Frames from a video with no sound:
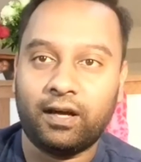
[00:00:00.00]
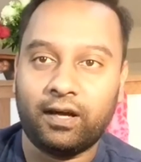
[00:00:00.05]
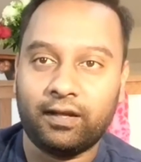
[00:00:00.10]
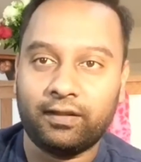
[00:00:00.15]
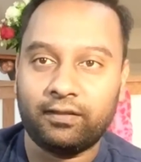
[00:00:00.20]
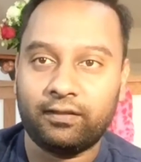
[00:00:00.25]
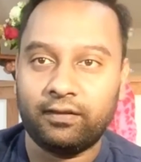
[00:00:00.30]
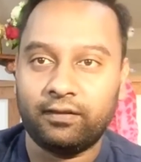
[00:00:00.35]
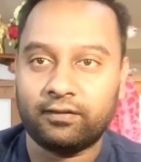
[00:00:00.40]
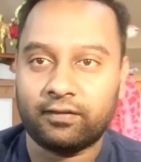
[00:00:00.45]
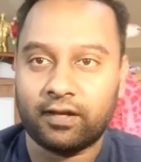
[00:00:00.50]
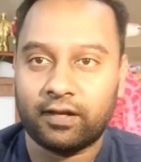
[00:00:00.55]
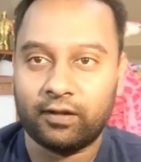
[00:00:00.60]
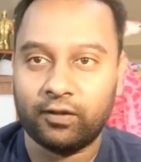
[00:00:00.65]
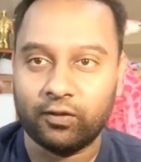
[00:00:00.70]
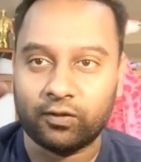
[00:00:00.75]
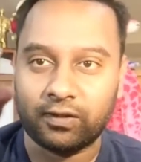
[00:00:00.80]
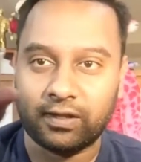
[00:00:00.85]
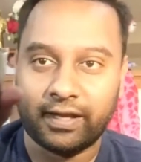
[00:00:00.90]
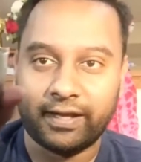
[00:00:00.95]
is gonna
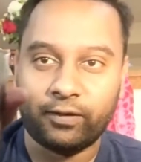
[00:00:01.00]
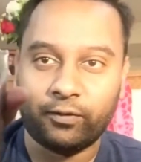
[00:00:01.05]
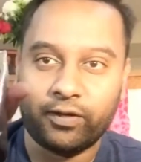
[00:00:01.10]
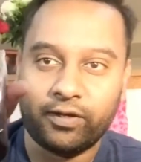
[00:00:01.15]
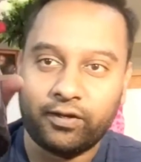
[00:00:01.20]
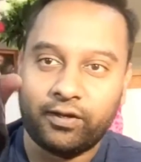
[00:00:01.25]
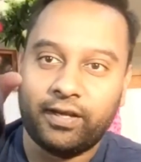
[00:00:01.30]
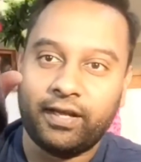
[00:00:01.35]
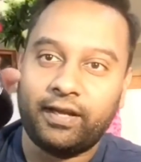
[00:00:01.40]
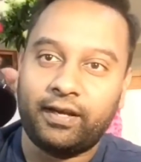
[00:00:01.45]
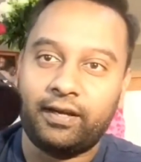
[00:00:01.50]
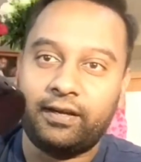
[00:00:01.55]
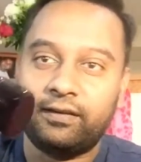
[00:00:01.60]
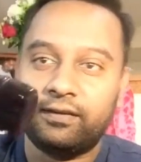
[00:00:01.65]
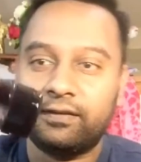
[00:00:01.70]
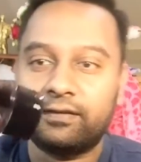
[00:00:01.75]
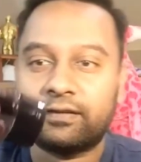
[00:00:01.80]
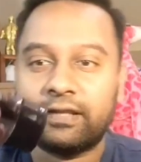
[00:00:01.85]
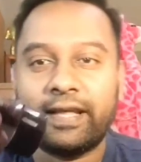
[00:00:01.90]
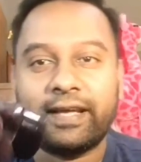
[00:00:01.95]
look like when you get it.
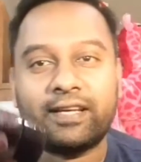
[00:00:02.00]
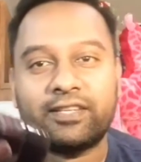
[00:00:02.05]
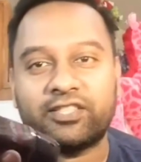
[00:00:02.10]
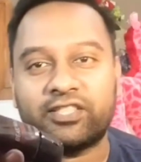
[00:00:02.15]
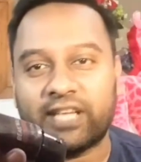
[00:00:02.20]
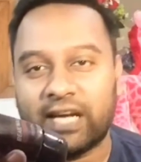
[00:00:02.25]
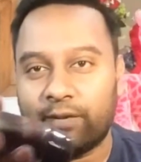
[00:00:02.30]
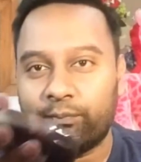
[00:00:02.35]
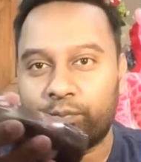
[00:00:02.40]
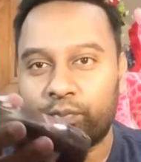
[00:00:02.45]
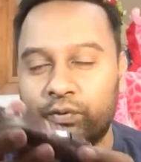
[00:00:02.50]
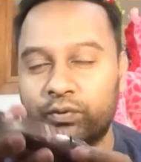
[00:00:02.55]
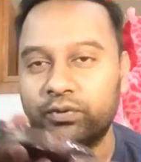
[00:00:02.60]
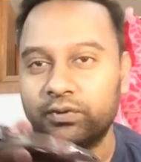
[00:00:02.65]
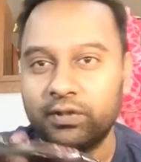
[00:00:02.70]
It's like a shampoo.